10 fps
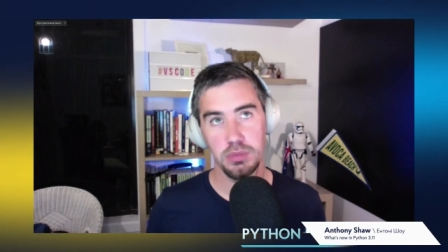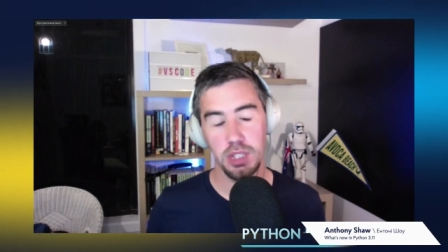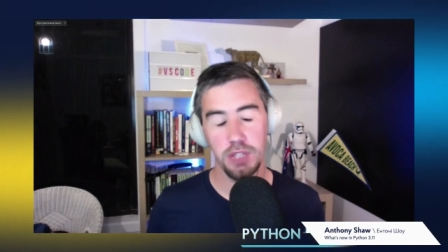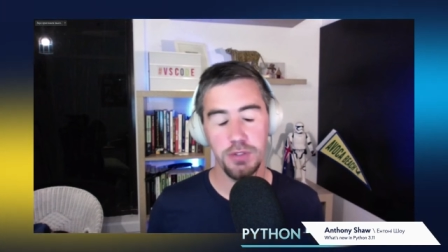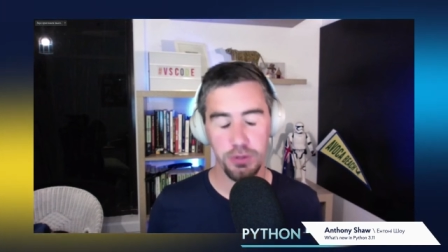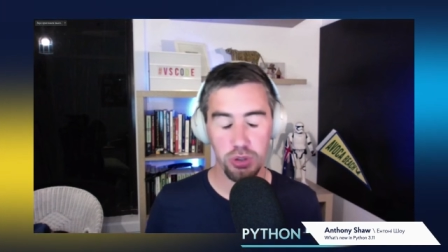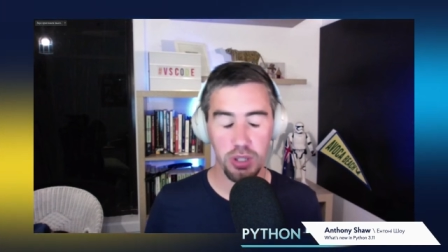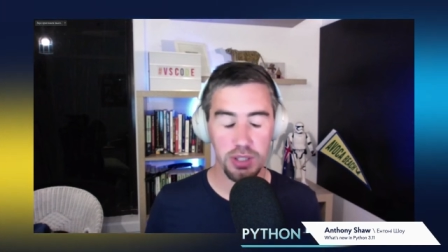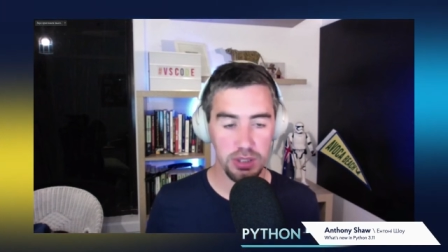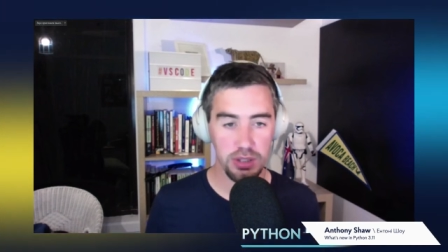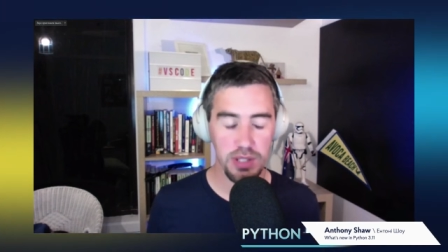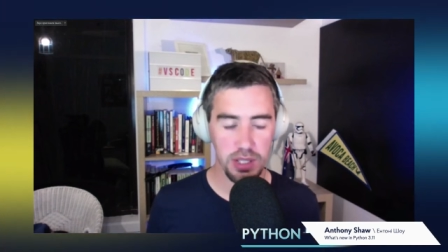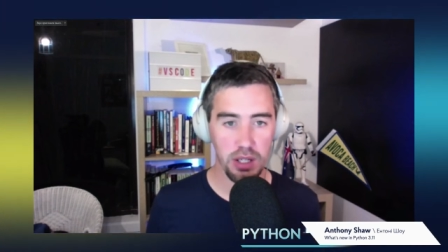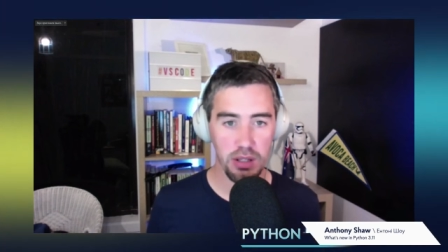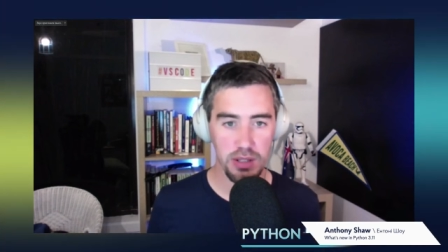if you've tried to use the
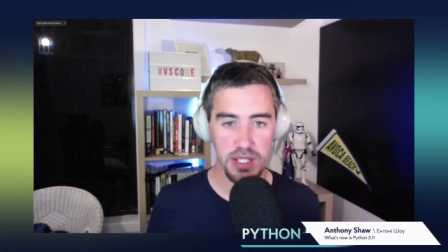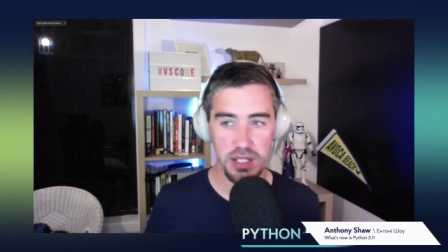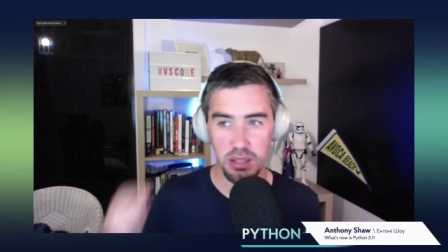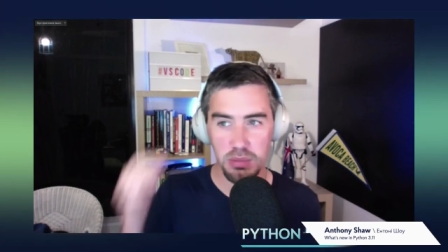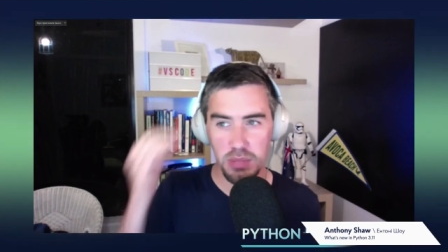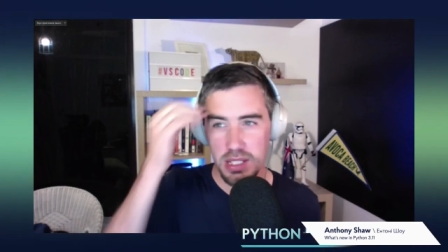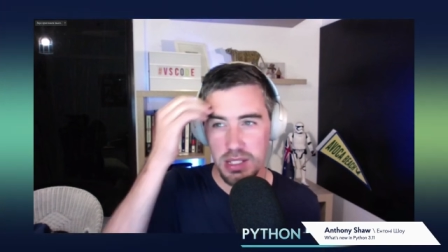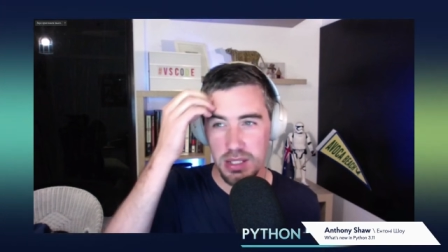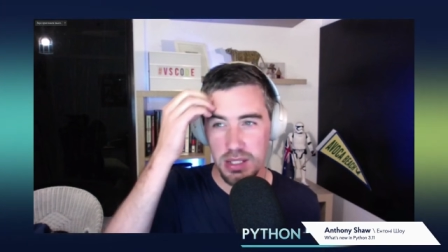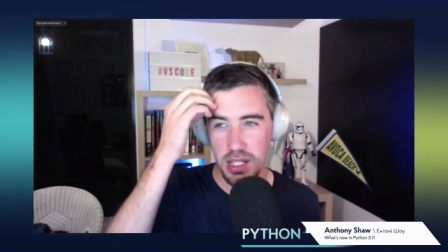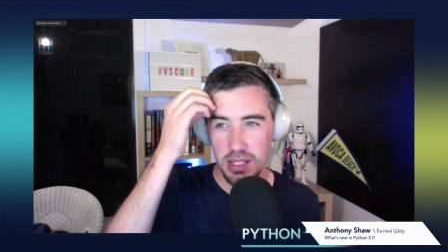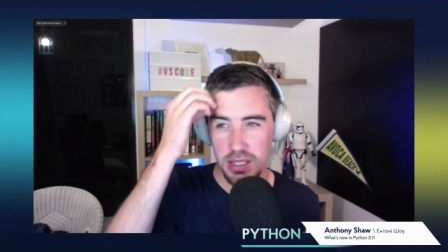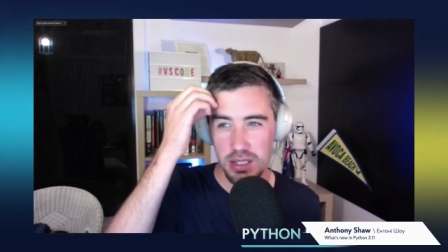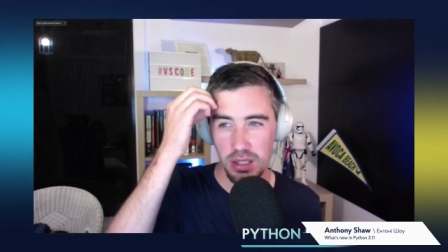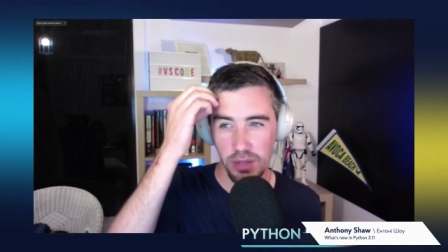current system, it's it's
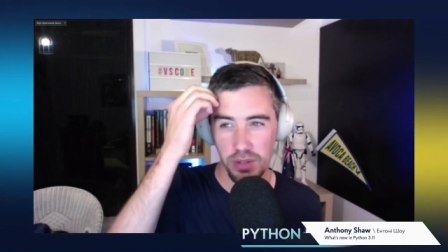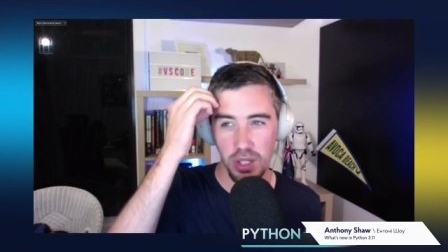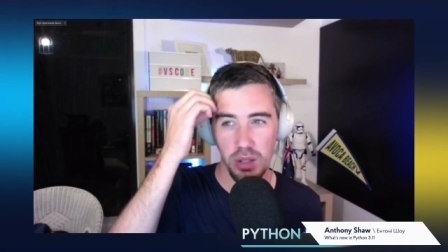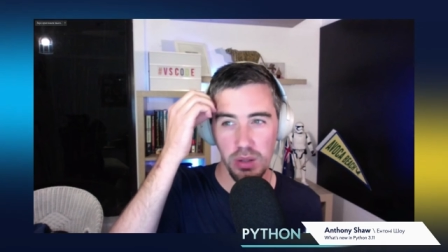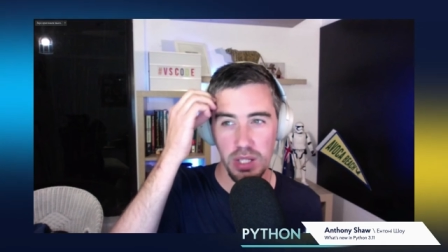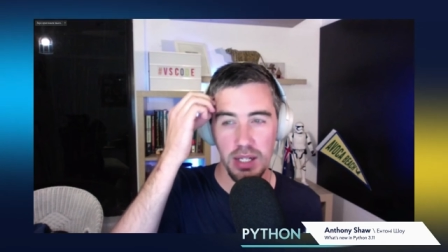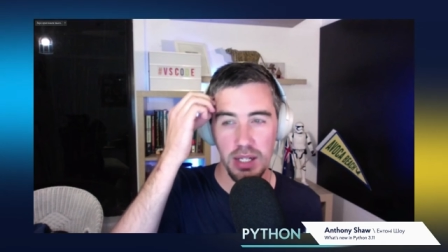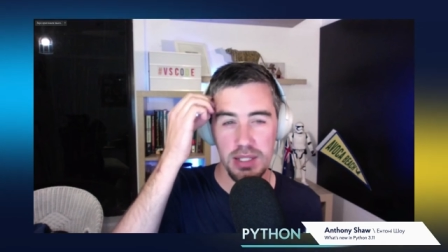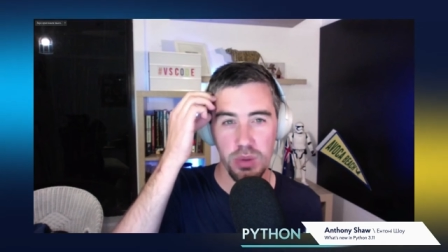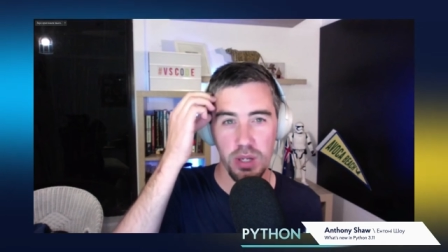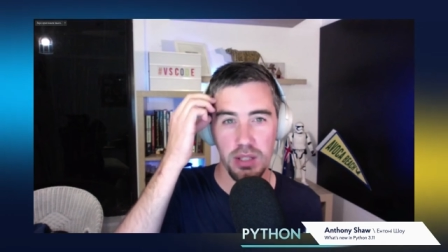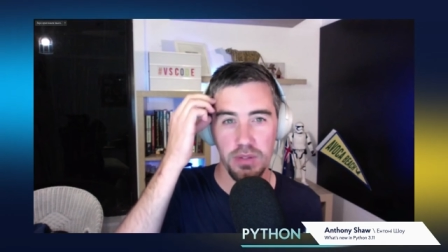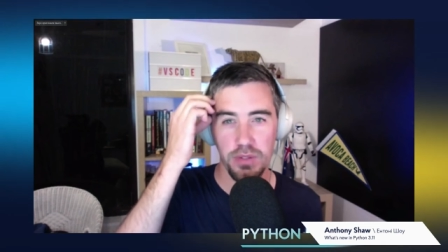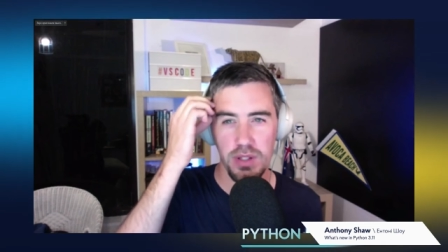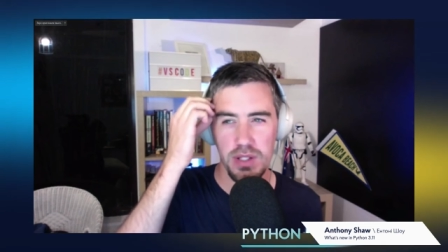just a lot of code and it's quite
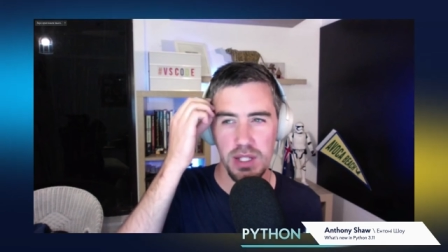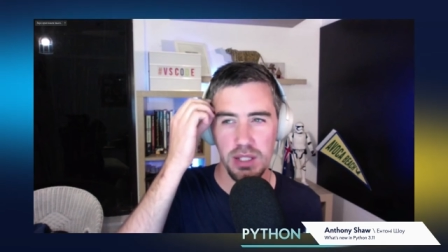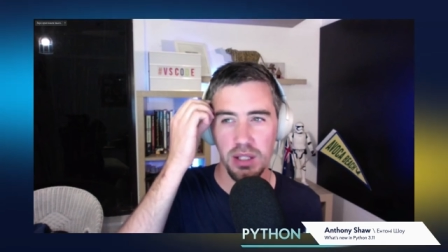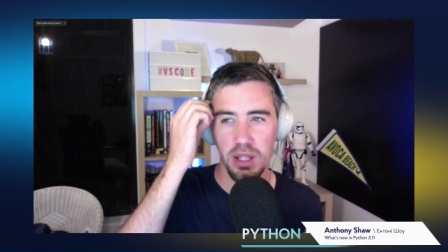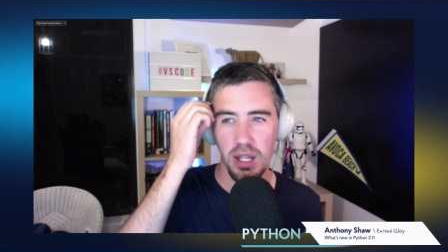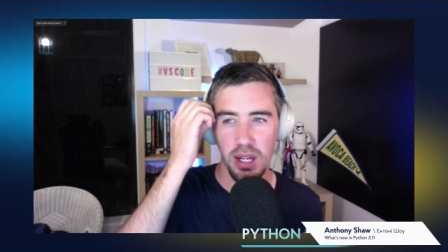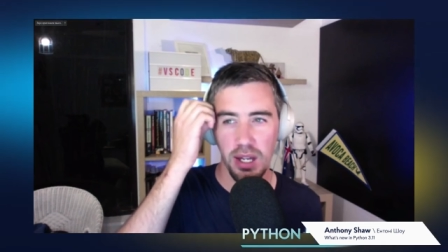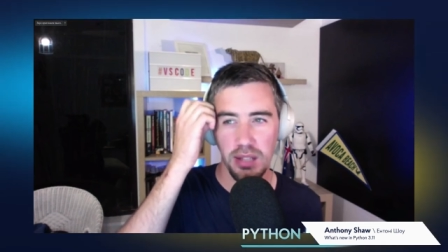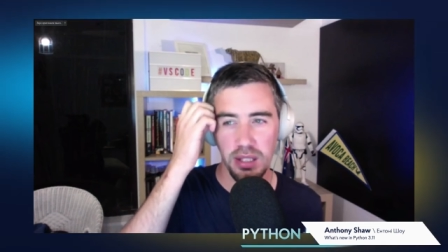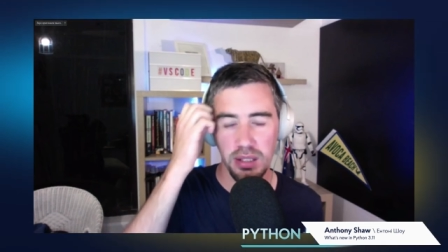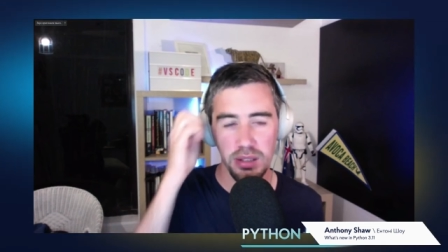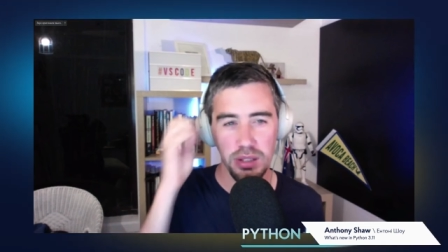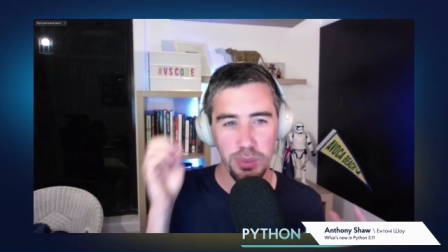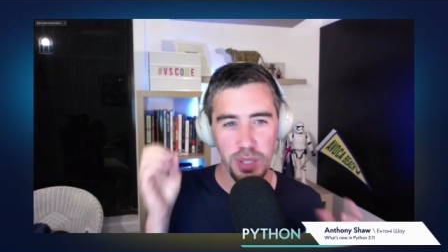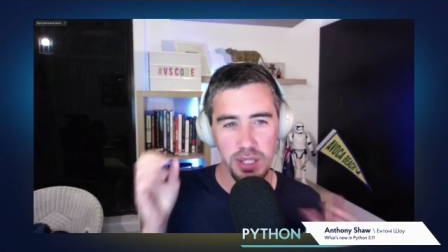confusing, and then
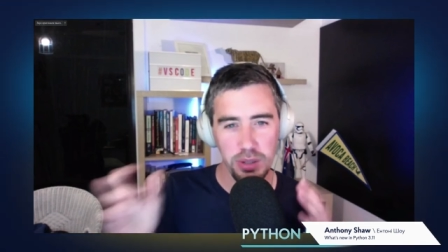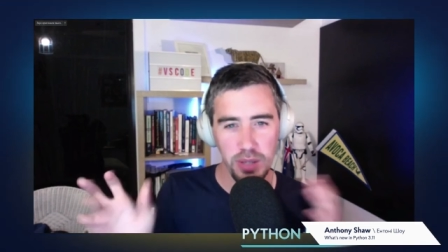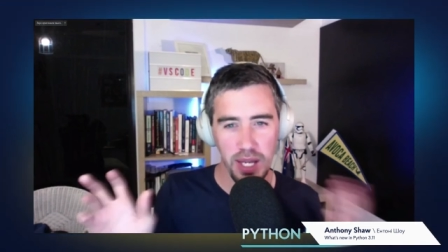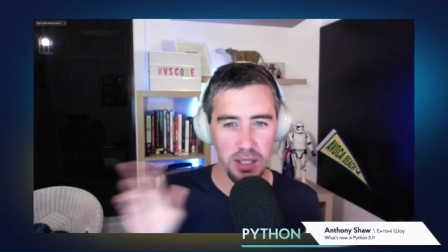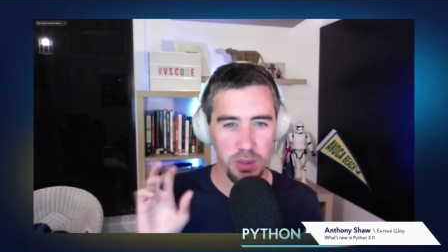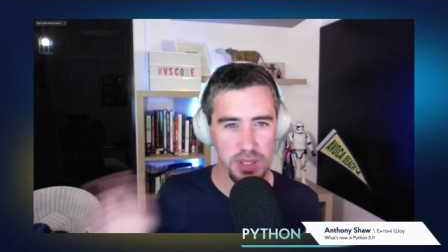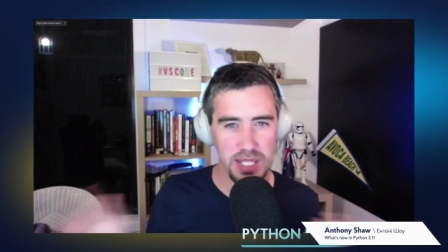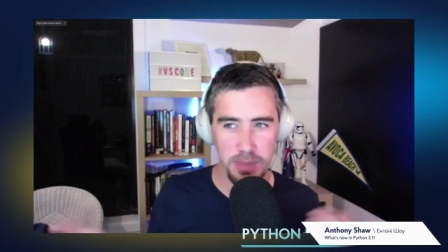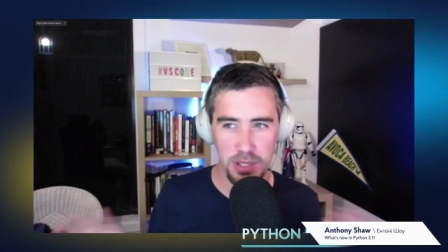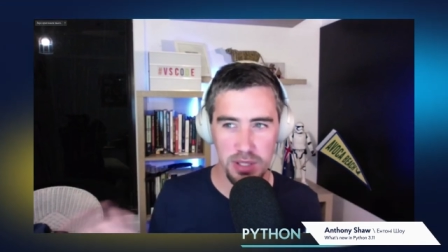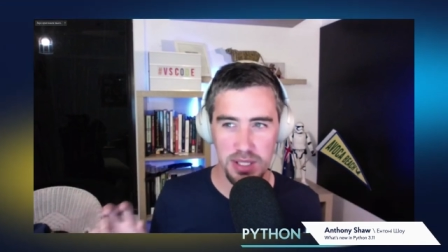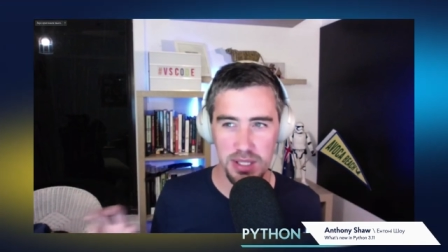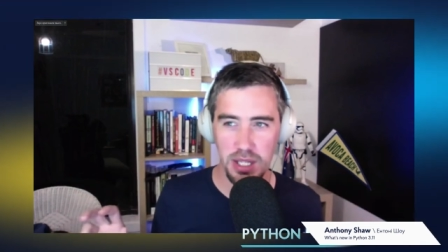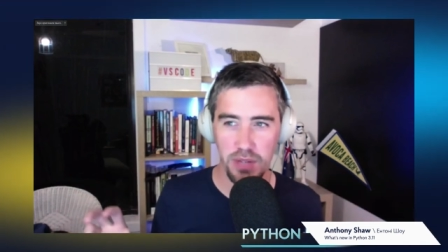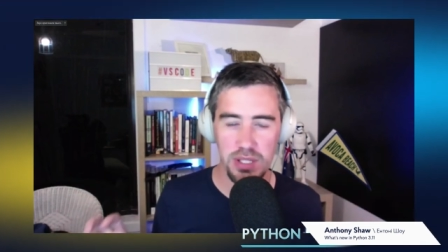the way that you handle exceptions and
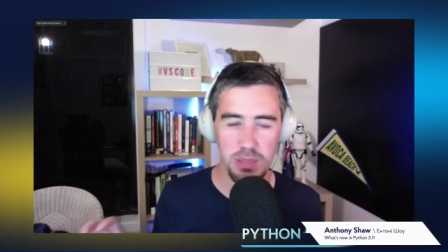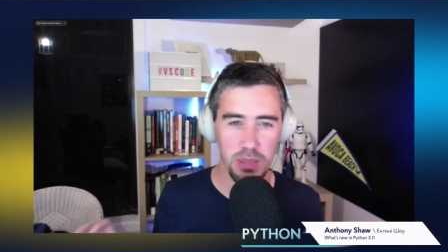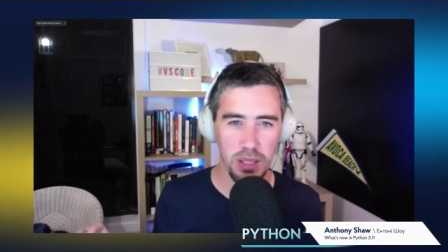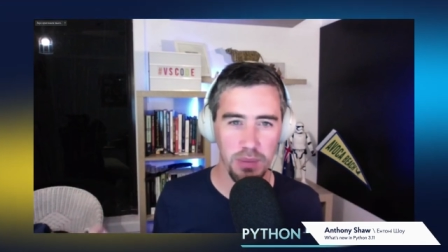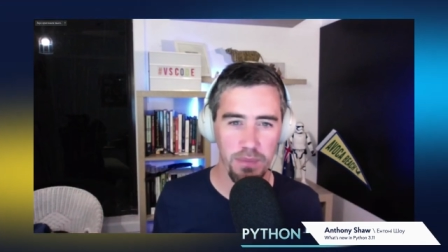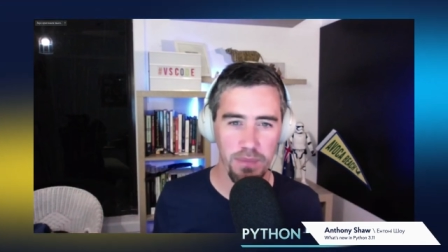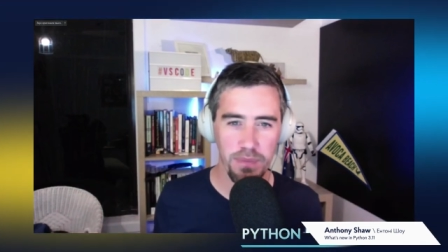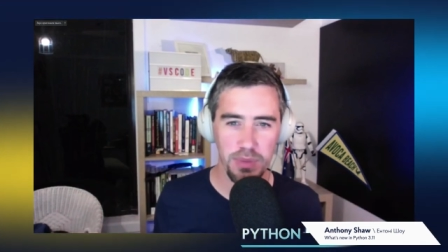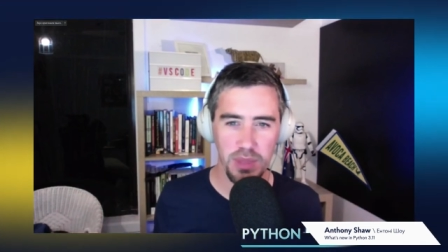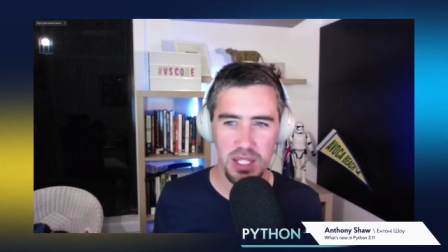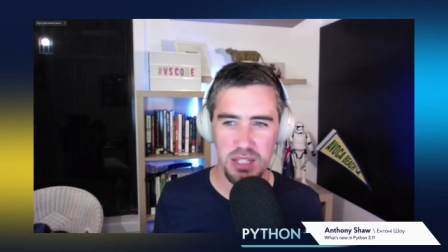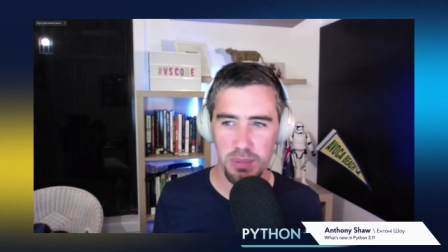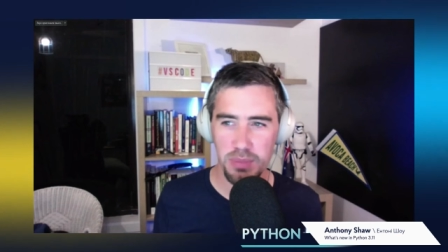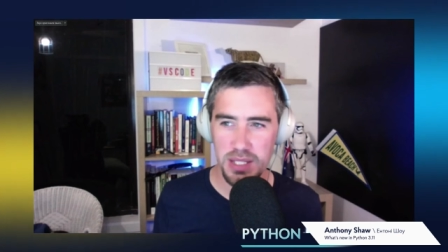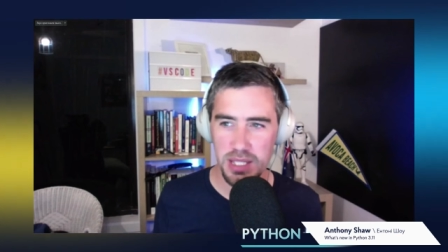stuff is a bit is a bit
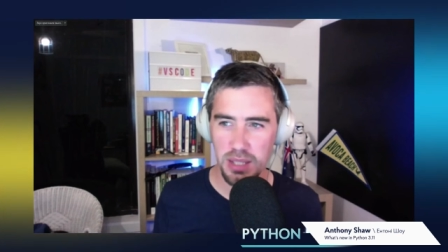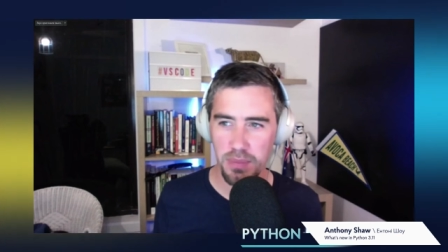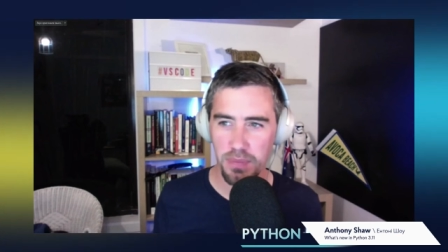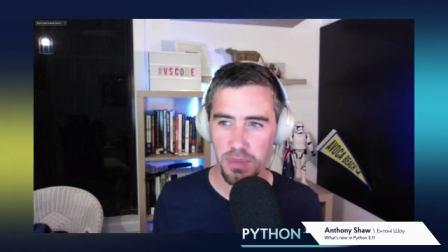messy.